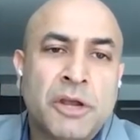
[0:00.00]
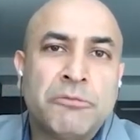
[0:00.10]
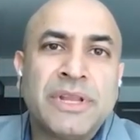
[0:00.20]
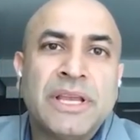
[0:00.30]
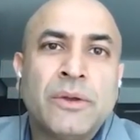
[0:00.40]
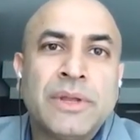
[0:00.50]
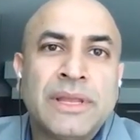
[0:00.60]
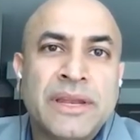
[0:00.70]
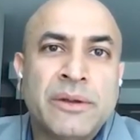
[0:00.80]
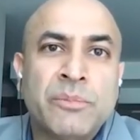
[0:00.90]
really only
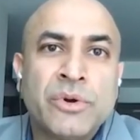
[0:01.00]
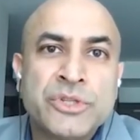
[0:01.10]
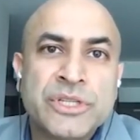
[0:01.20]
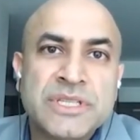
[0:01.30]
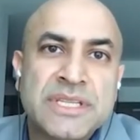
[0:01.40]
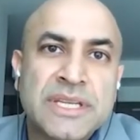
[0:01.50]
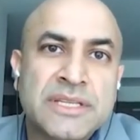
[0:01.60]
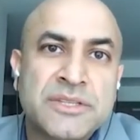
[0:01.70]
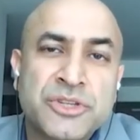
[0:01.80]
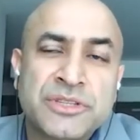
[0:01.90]
let
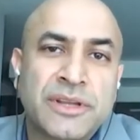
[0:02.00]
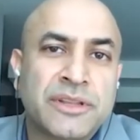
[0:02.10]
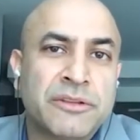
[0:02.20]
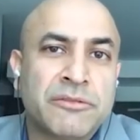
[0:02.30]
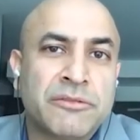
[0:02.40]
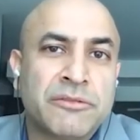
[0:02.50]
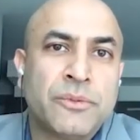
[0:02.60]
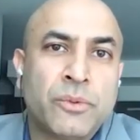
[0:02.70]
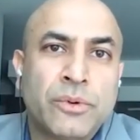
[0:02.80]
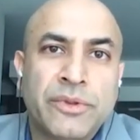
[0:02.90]
emergencies, just like the rest of the
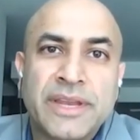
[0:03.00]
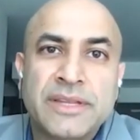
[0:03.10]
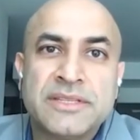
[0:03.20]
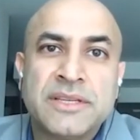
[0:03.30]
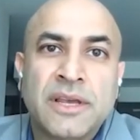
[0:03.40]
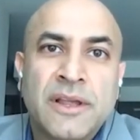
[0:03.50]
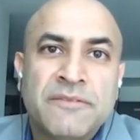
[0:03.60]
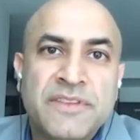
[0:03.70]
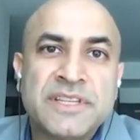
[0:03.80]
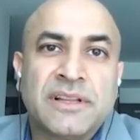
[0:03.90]
world that is
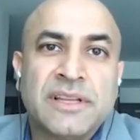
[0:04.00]
physically